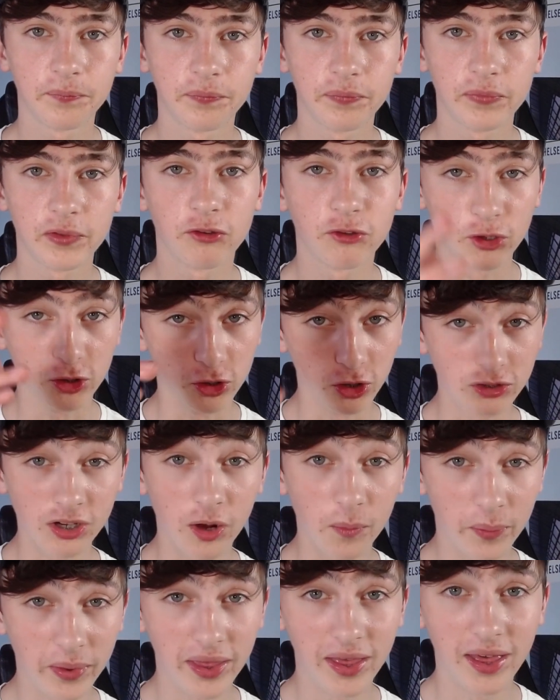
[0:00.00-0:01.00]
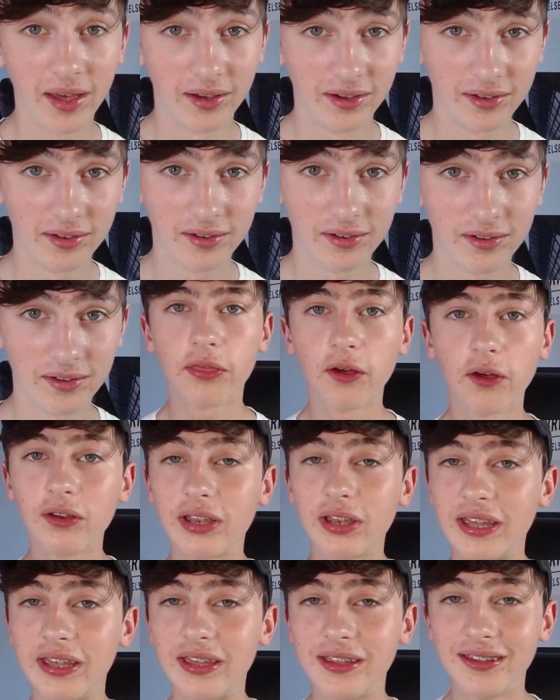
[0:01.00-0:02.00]
So good luck, Pierre.
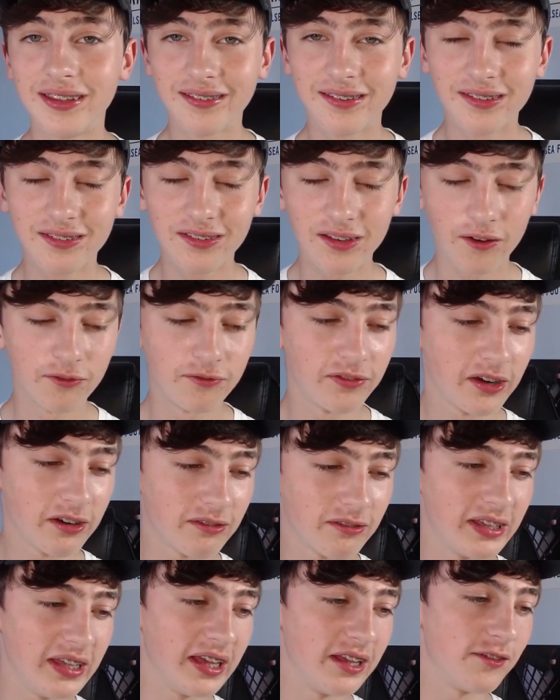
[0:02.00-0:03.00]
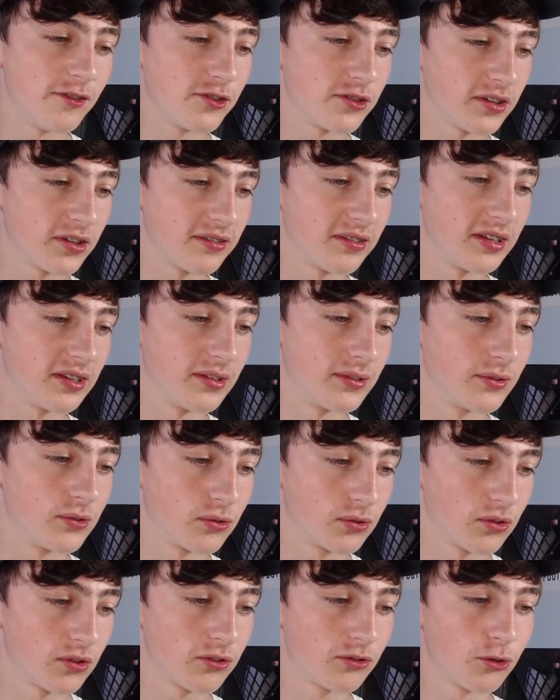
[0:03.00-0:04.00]
Thirdly, this is a very interesting
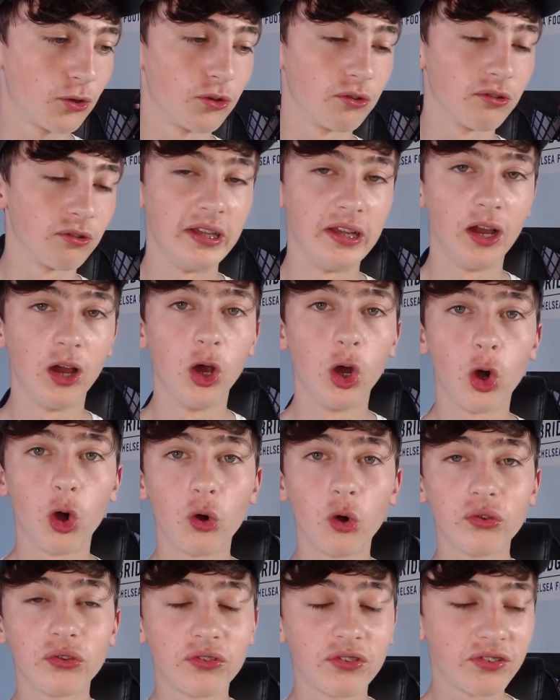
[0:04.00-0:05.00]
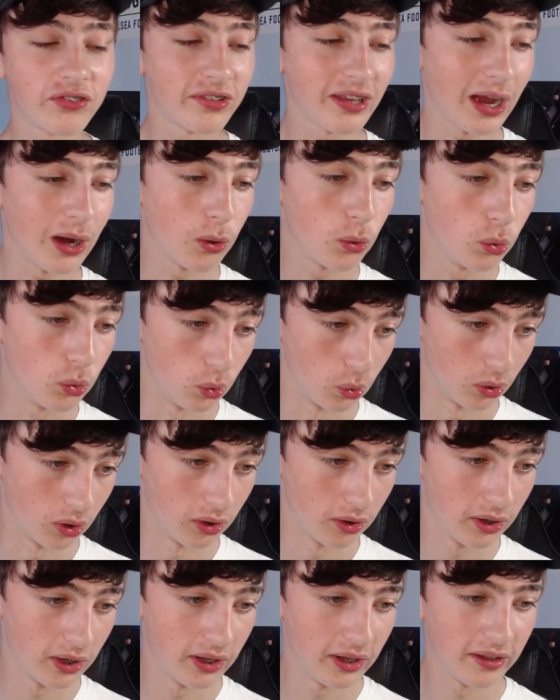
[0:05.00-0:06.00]
story on Saul.
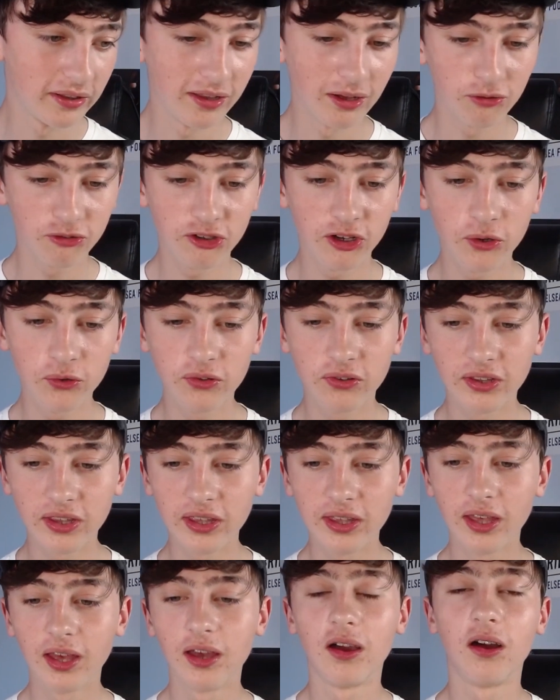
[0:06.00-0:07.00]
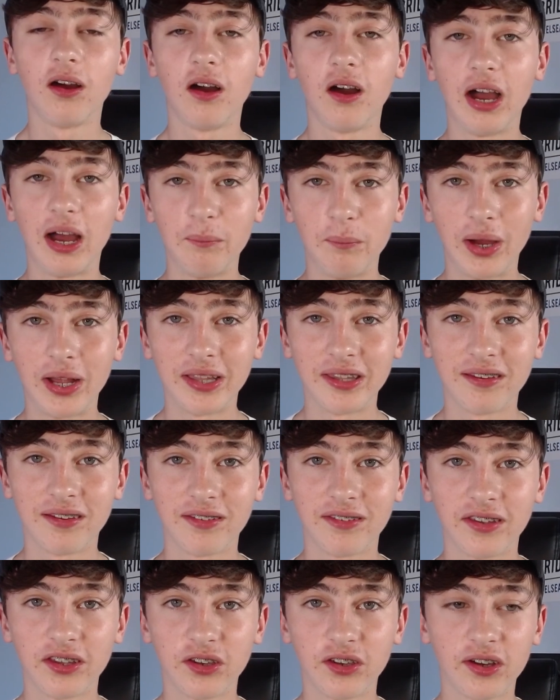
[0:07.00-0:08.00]
Now, Chelsea and
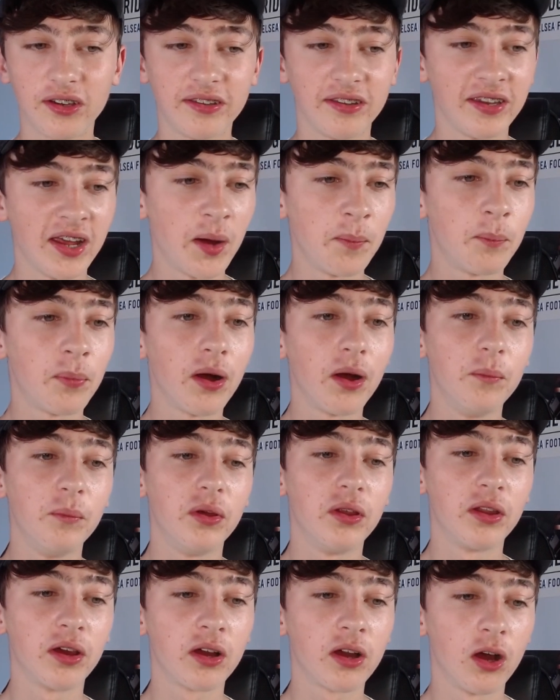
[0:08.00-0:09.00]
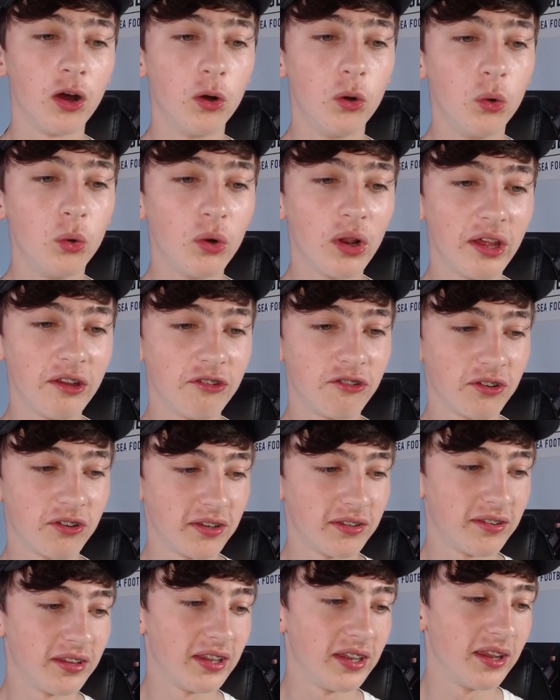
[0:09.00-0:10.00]
Manchester United and Bayern Munich are all
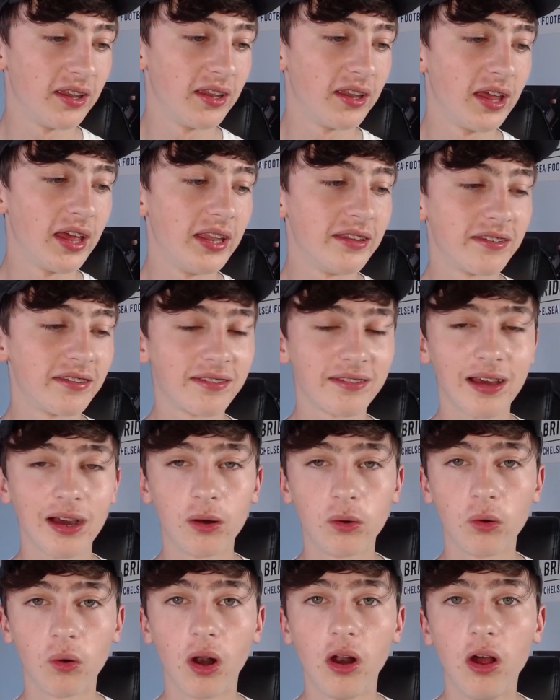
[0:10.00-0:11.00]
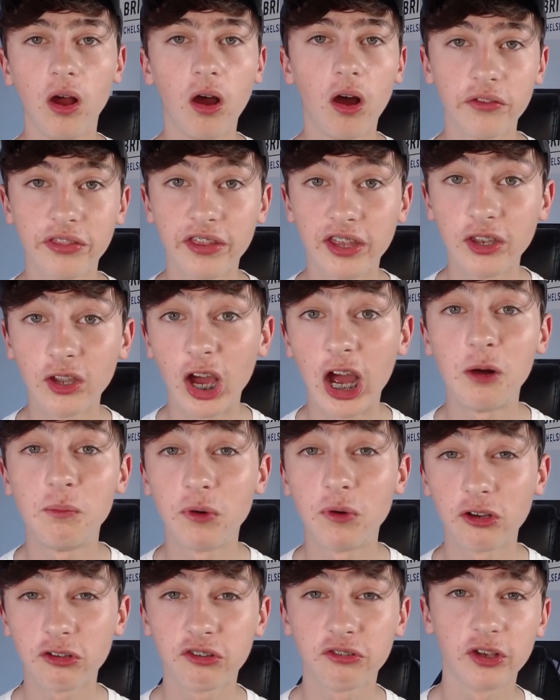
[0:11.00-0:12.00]
interested in Saul, or they know how
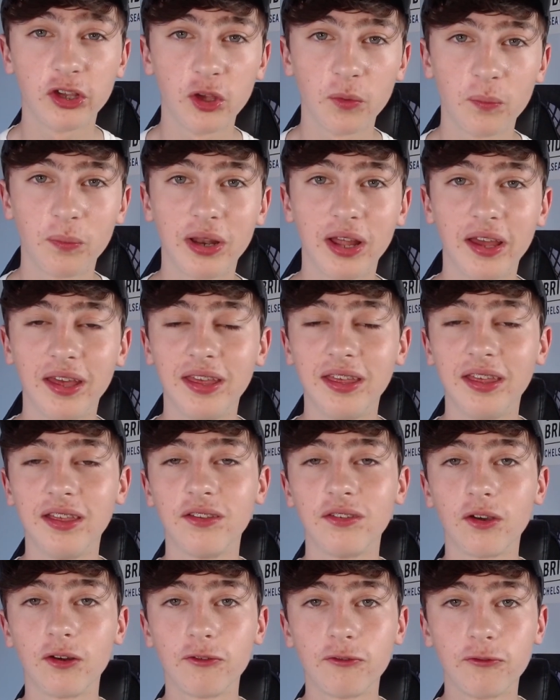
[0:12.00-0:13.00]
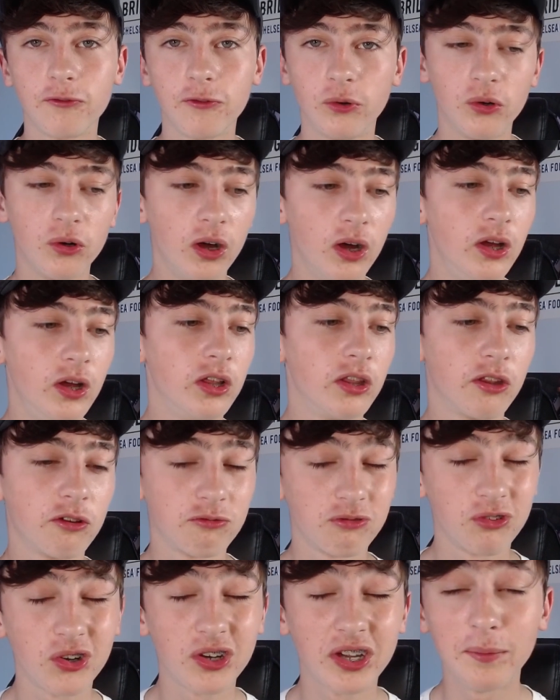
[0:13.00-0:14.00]
much of a good player he is for the
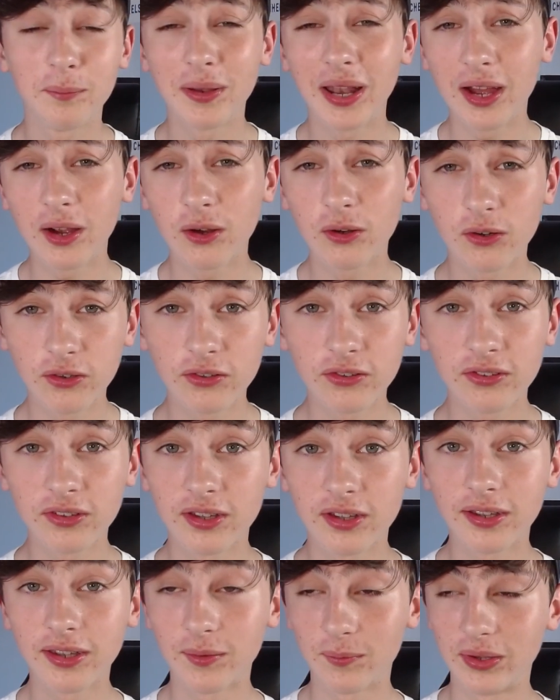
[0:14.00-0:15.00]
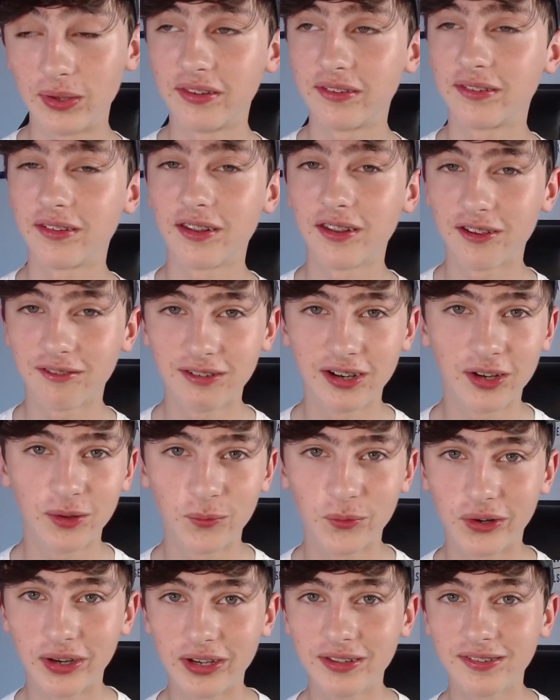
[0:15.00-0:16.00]
Rocky Blancos. That means the red and
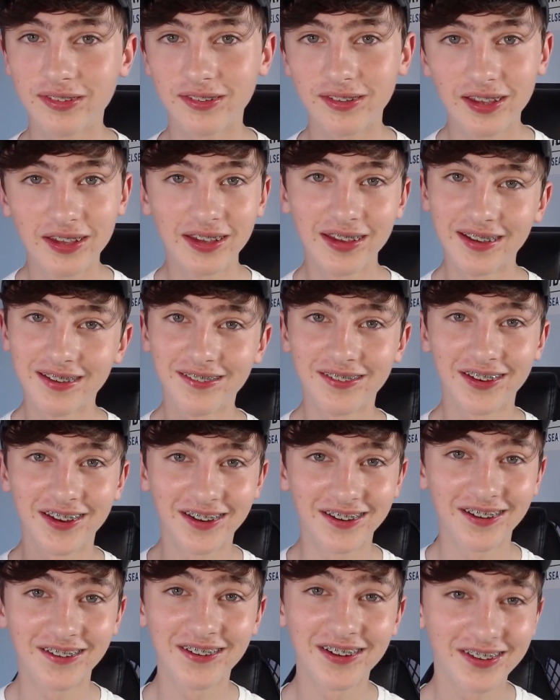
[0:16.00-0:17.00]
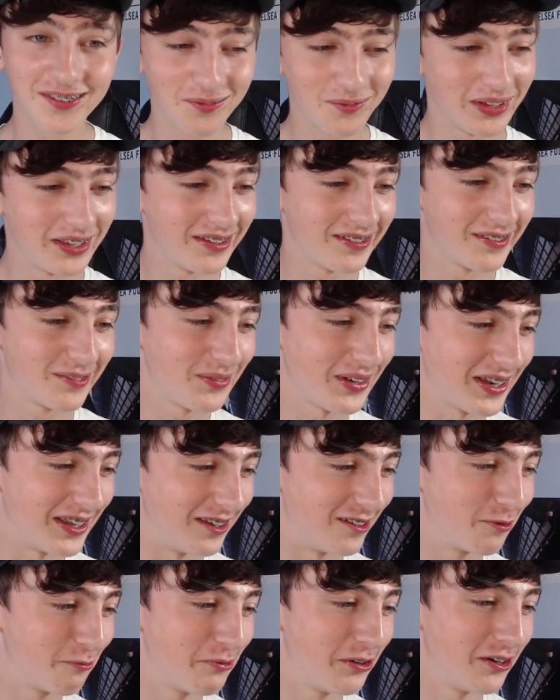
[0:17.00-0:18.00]
whites. If you don't know, I speak
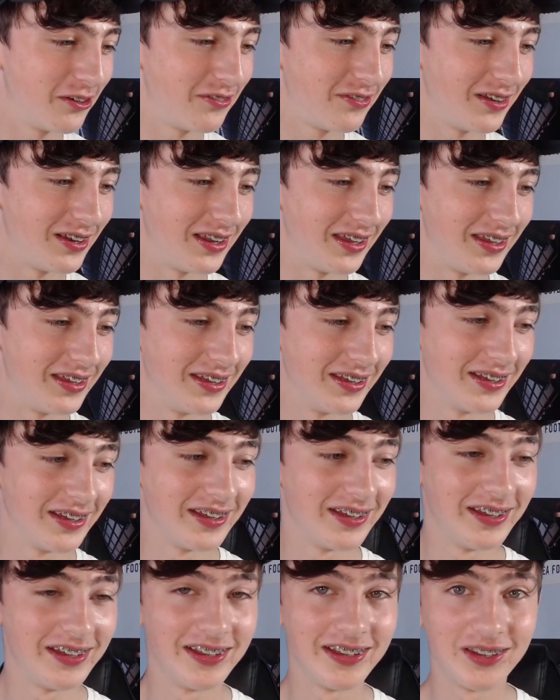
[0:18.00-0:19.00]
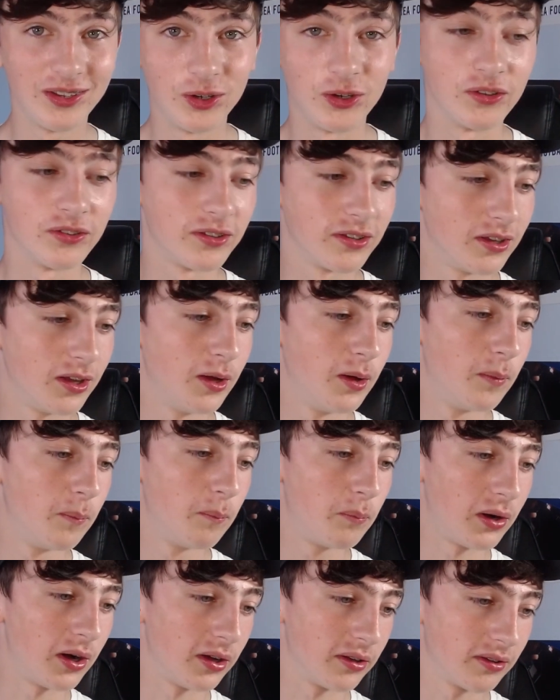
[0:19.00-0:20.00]
Spanish perfectly. Not.
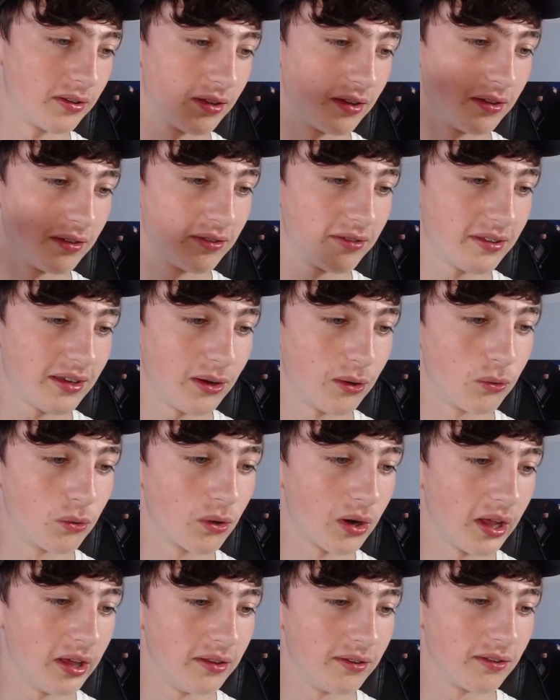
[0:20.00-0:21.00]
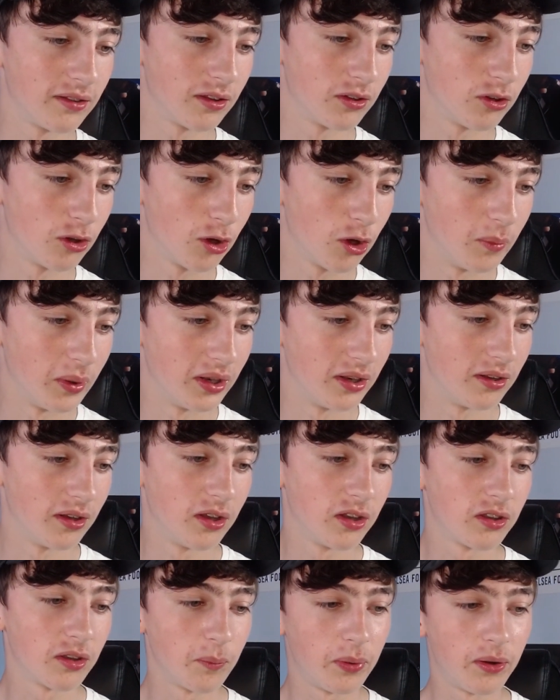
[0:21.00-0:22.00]
But Saul is determined
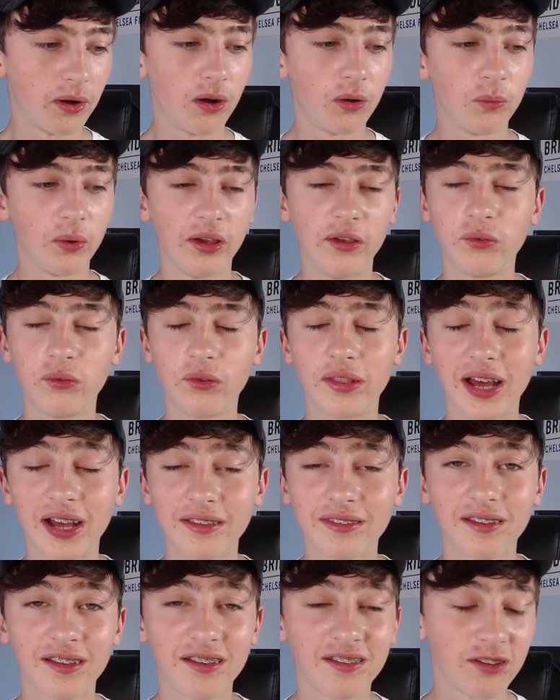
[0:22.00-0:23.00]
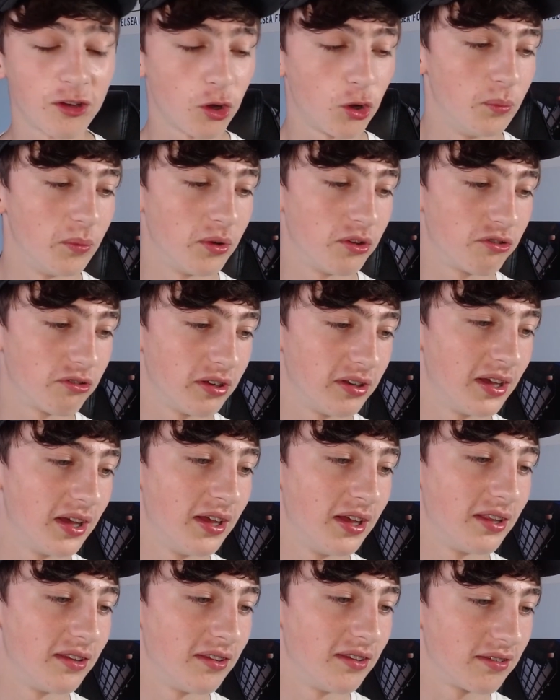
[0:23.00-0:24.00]
to part ways with Atletico Madrid
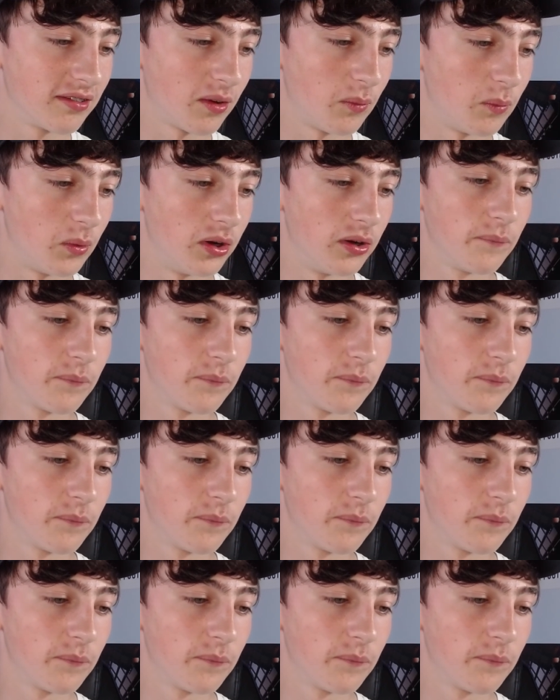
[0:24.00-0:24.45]
this summer.